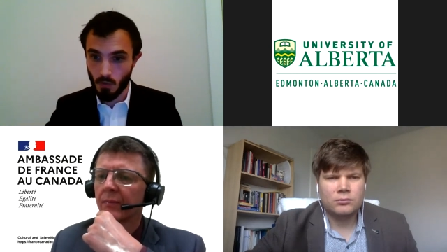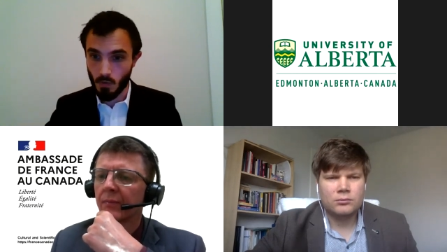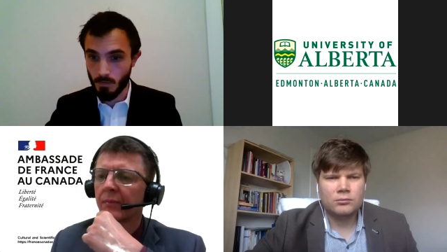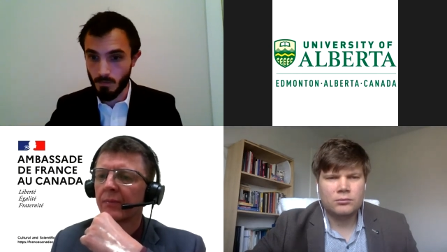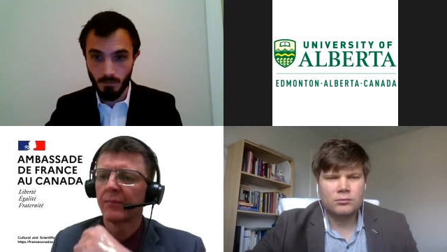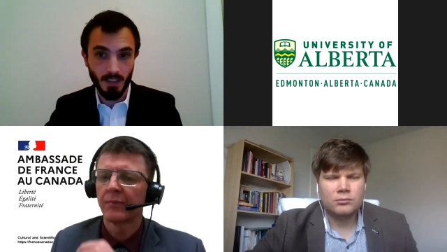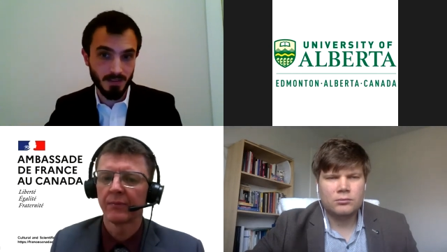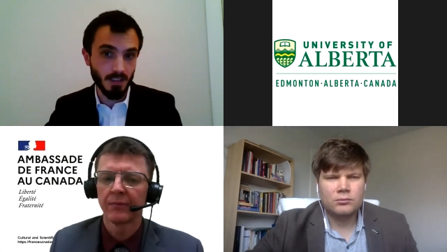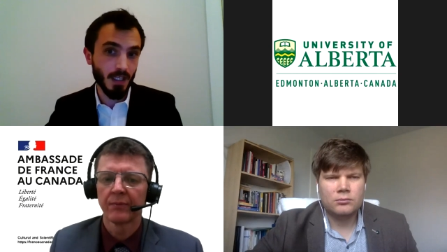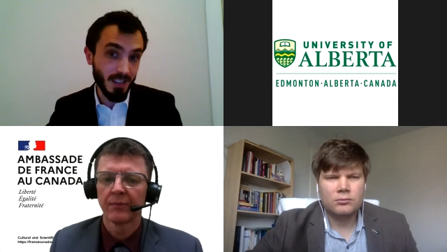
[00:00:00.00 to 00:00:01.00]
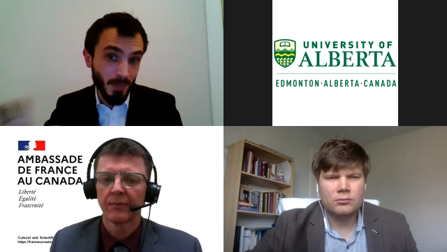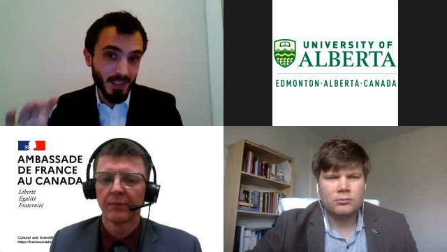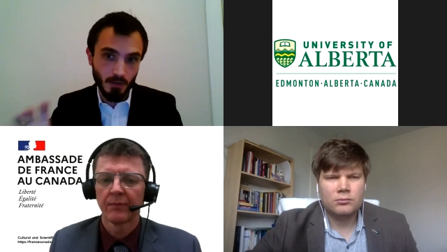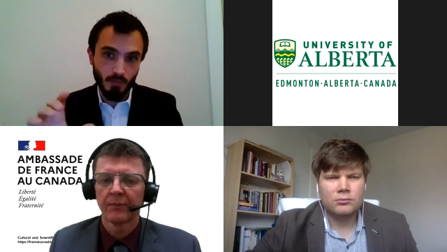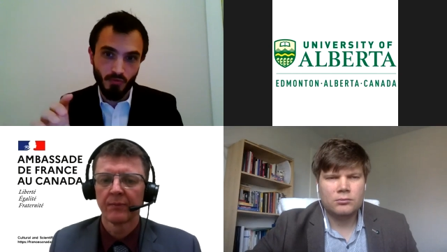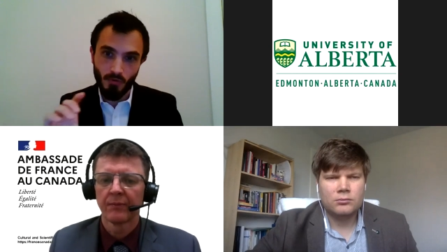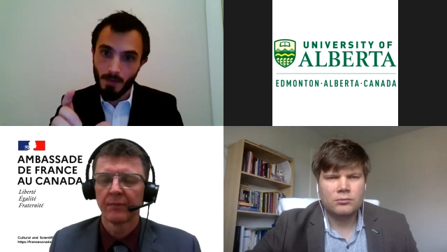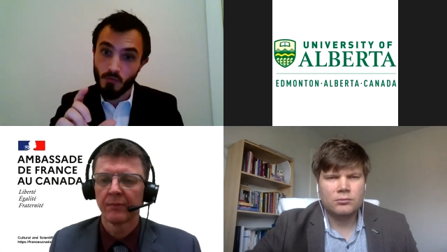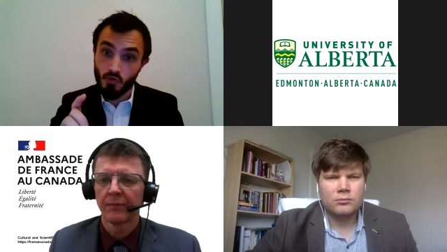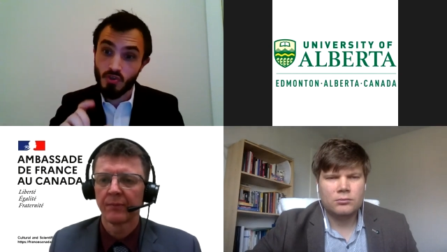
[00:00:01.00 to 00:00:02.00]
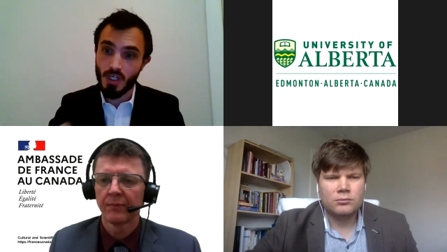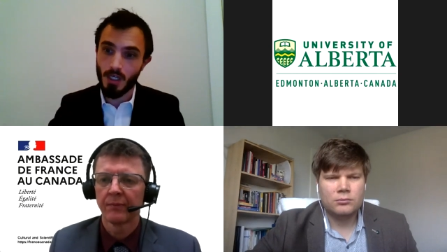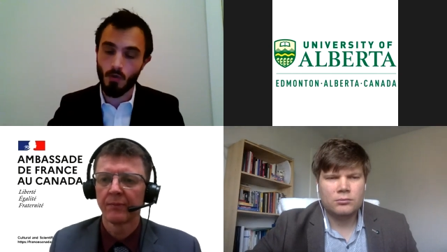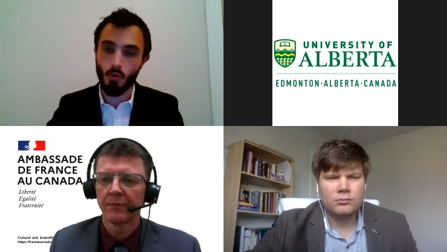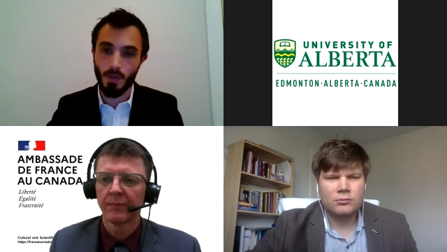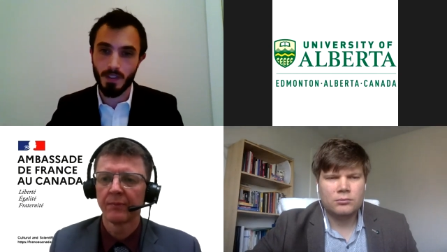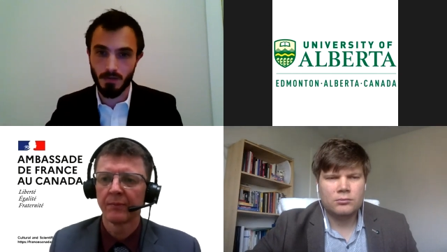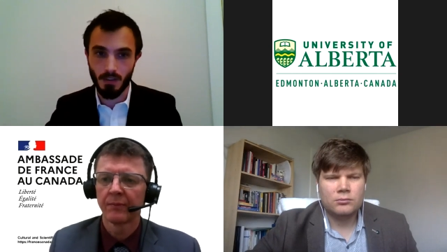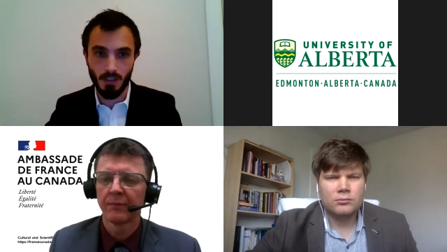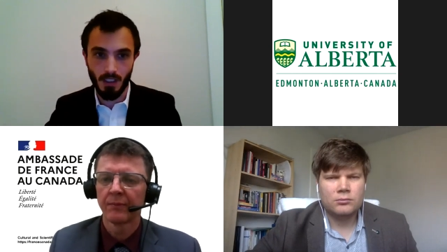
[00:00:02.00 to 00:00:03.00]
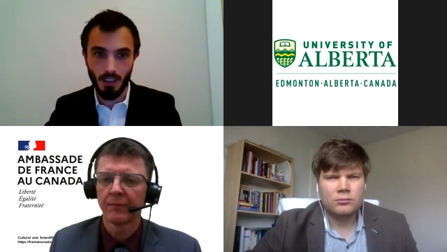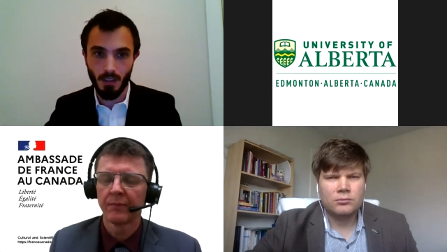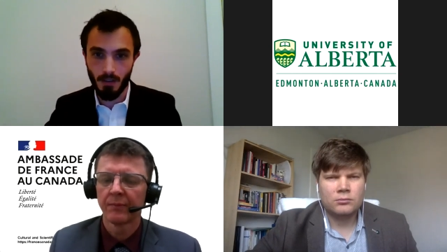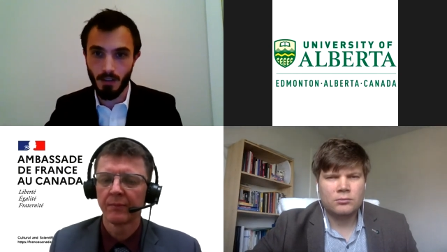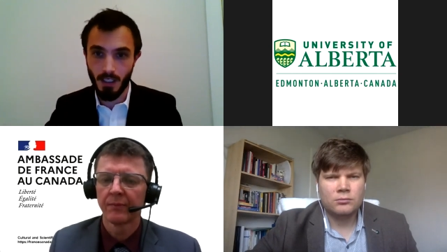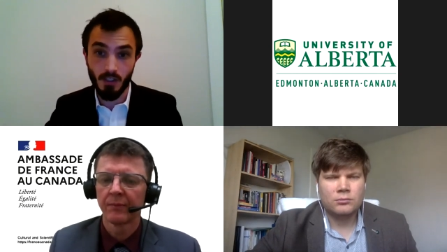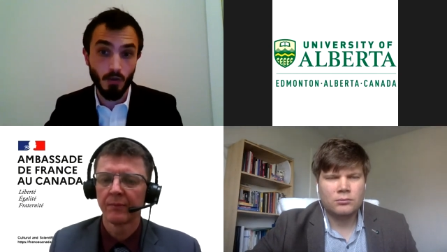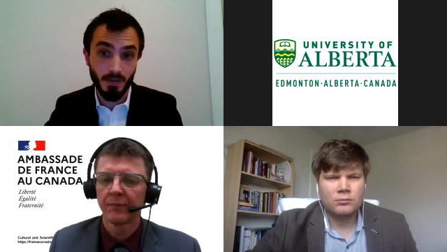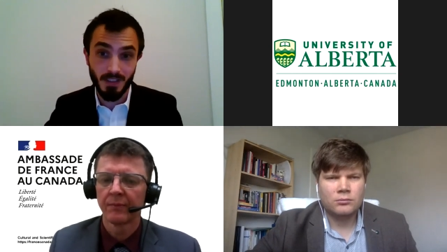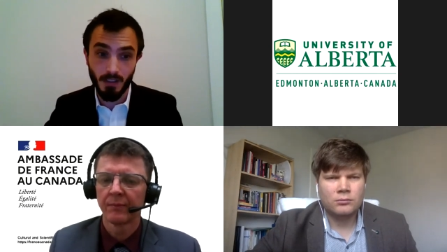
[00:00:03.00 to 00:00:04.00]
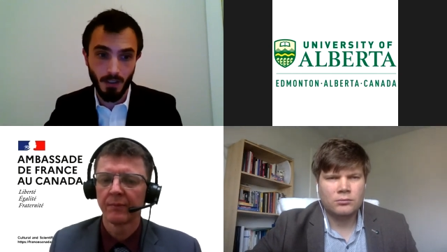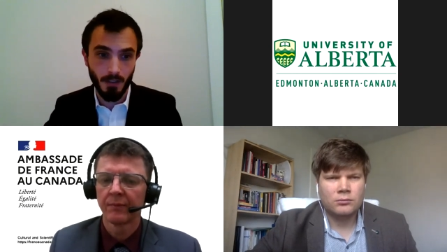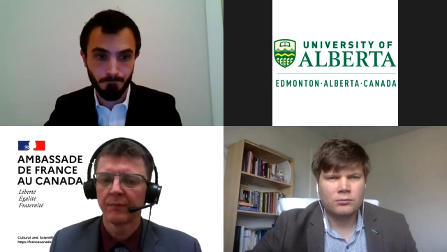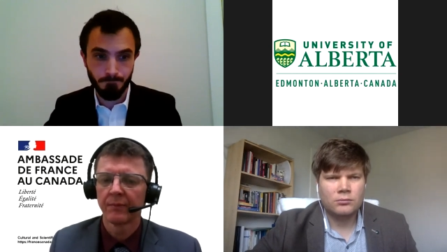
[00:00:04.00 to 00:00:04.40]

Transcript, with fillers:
Speaker 1: So I'd say that depends on the program. Do check always on the, in the criteria.